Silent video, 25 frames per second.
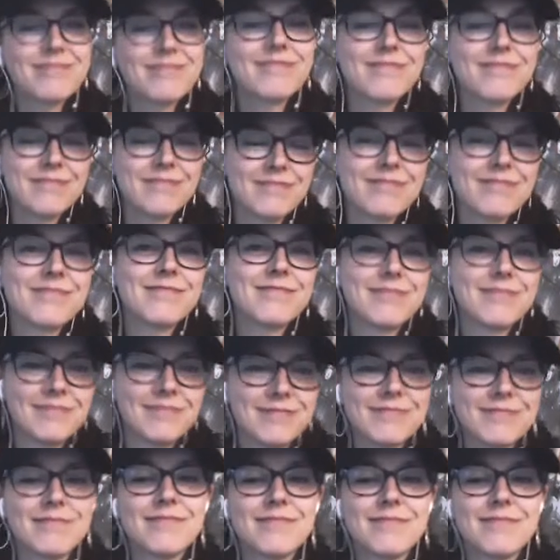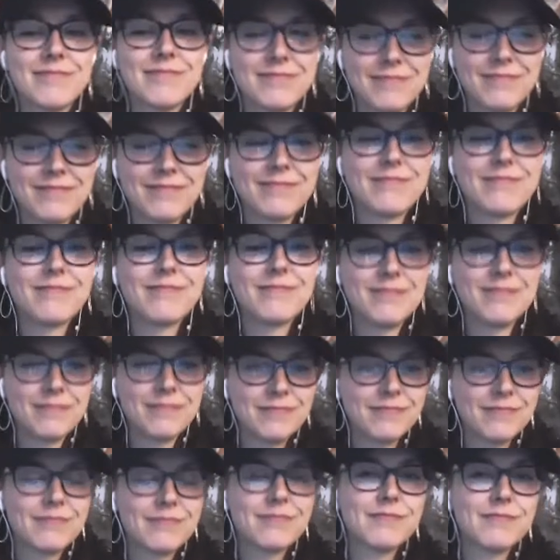
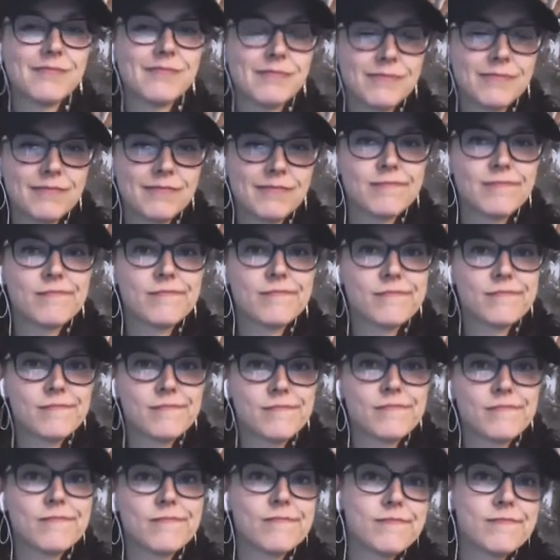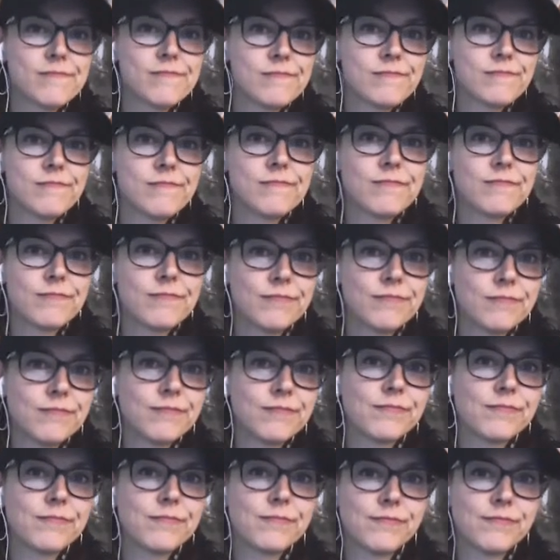
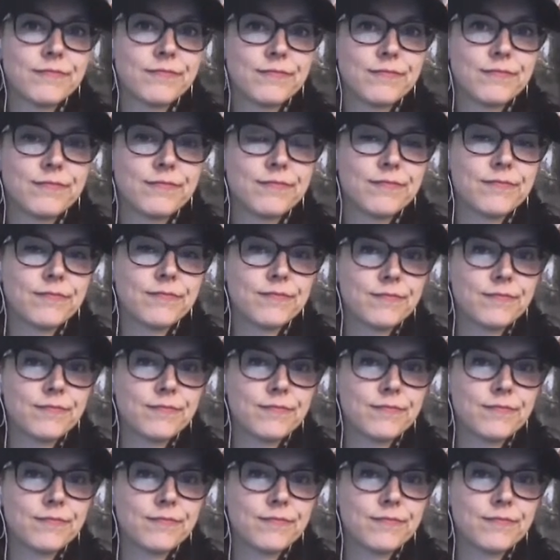(not speaking)